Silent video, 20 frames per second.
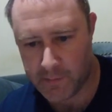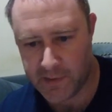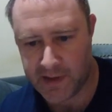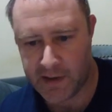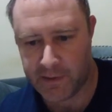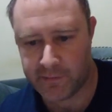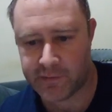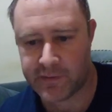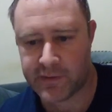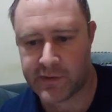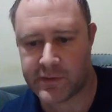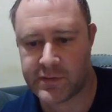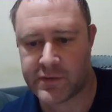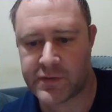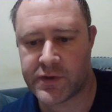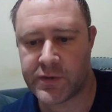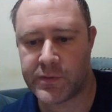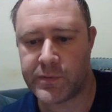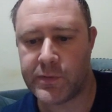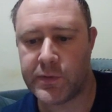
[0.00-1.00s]
the
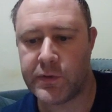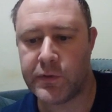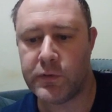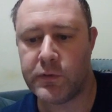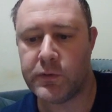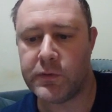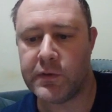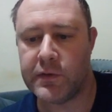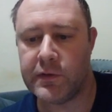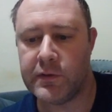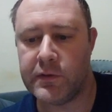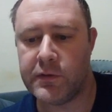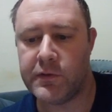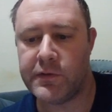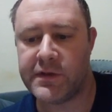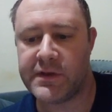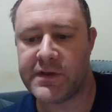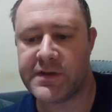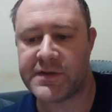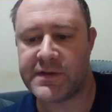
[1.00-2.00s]
evidence to all, the
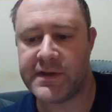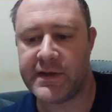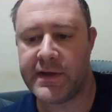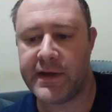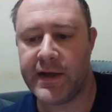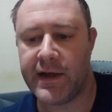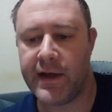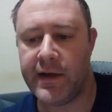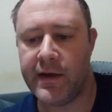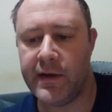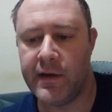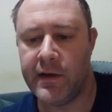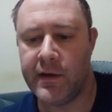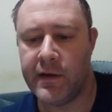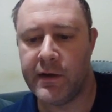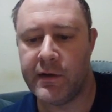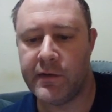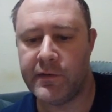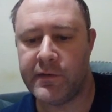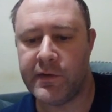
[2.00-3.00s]
Lord is near.
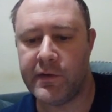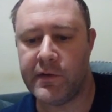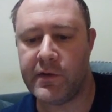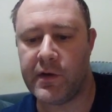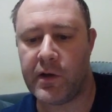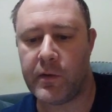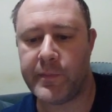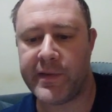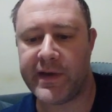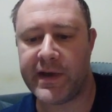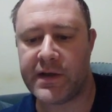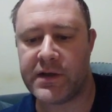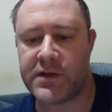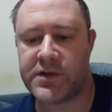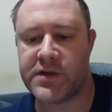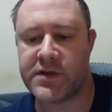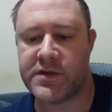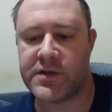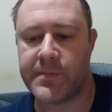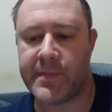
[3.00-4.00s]
Do not be
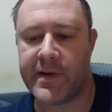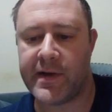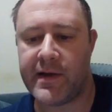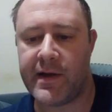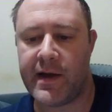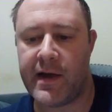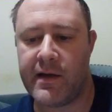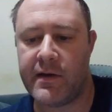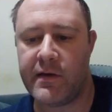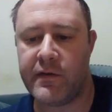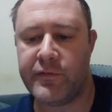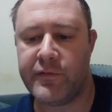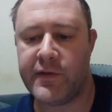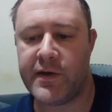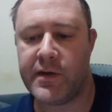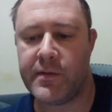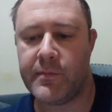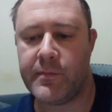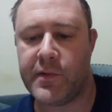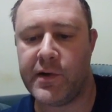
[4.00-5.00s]
anxious about
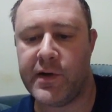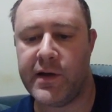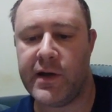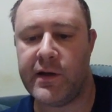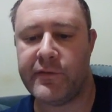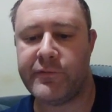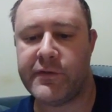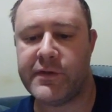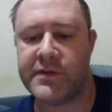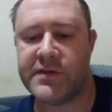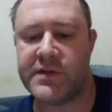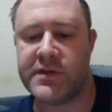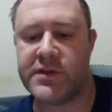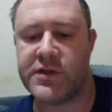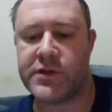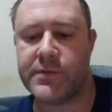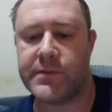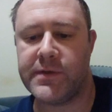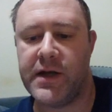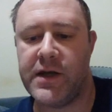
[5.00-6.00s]
anything, but in every
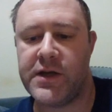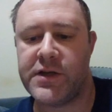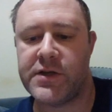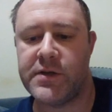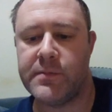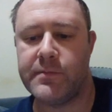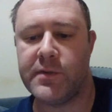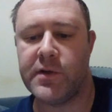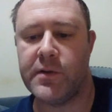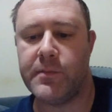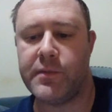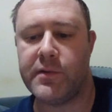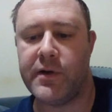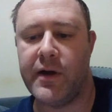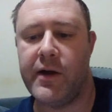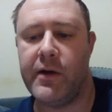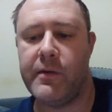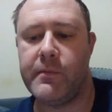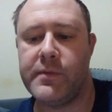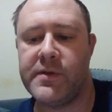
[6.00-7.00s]
situation, by
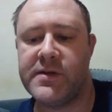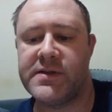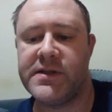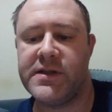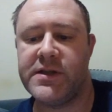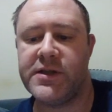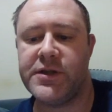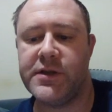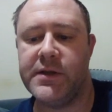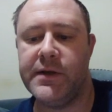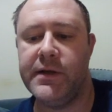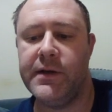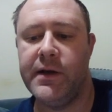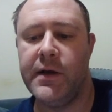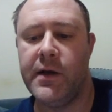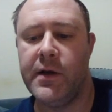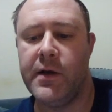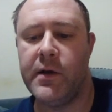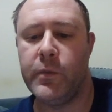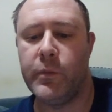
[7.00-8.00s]
prayer and petition,
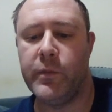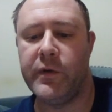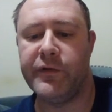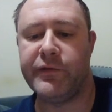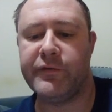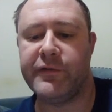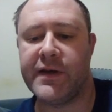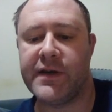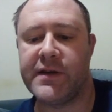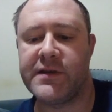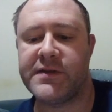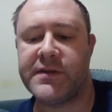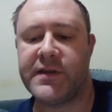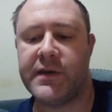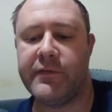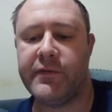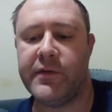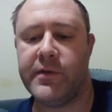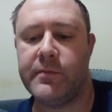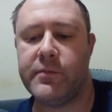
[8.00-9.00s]
with
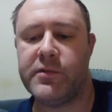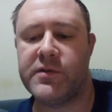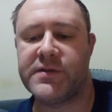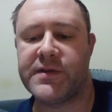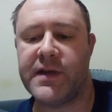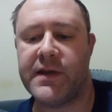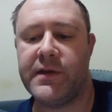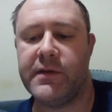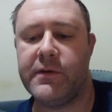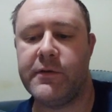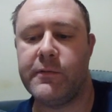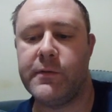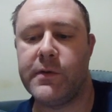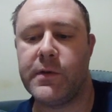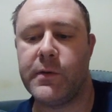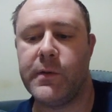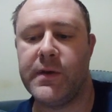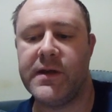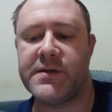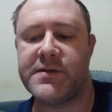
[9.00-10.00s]
thanksgiving, present your
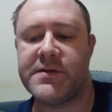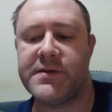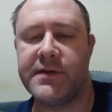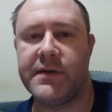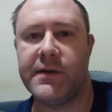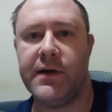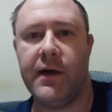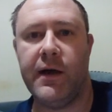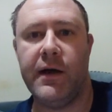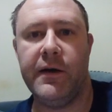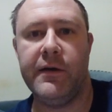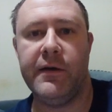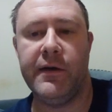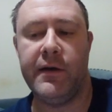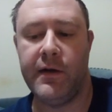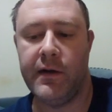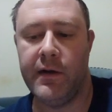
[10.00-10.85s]
requests to God.